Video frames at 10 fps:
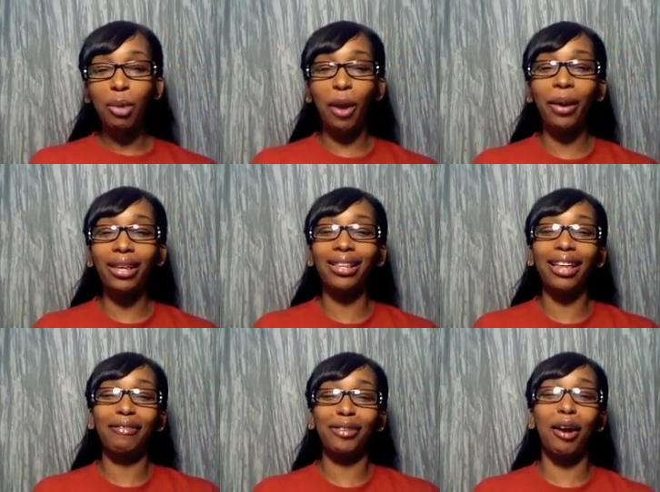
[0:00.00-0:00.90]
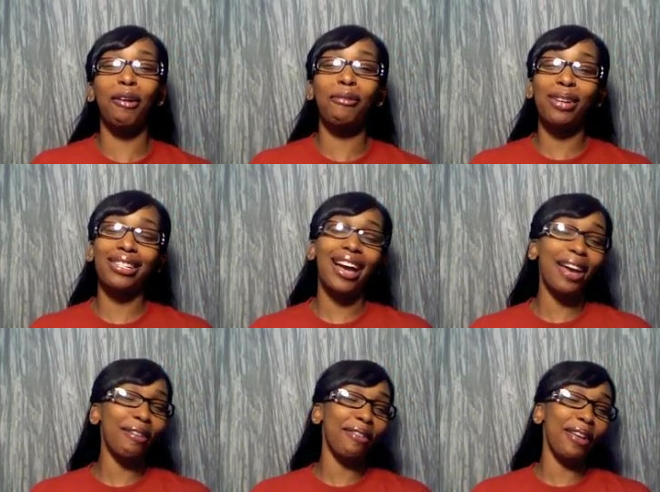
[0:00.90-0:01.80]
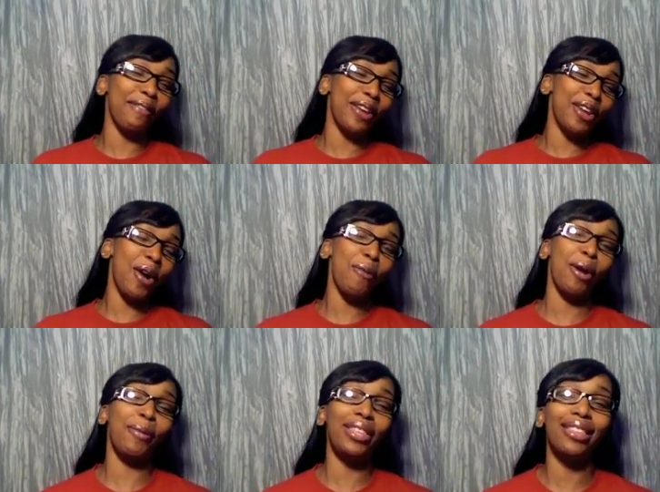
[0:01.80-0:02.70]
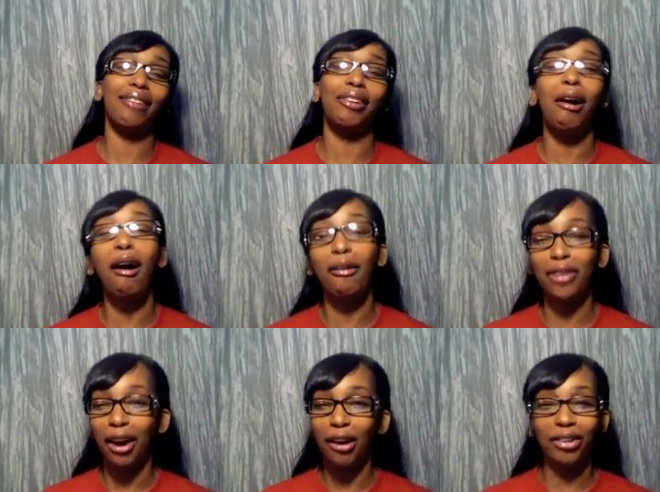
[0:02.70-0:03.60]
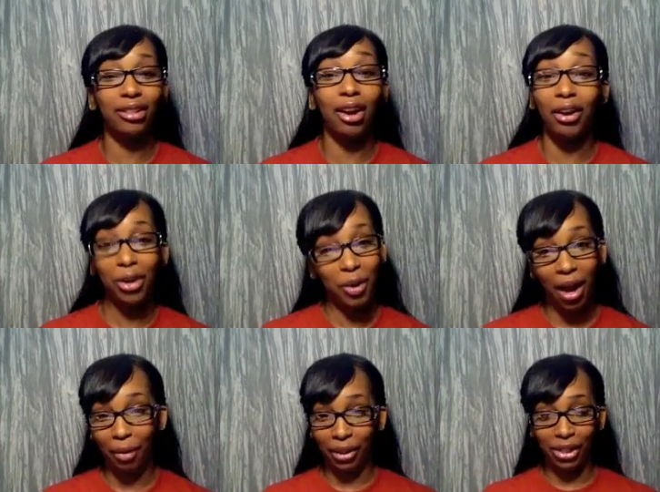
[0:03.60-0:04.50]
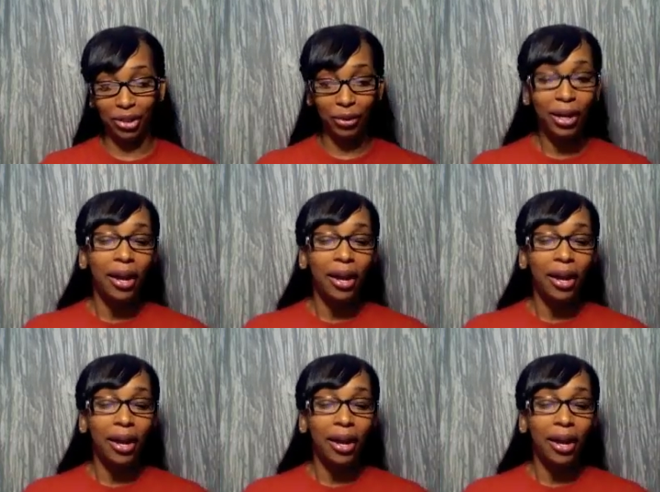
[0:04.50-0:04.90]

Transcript: where we left off, which I don't even know where we left off, y'all. Y'all know how we do.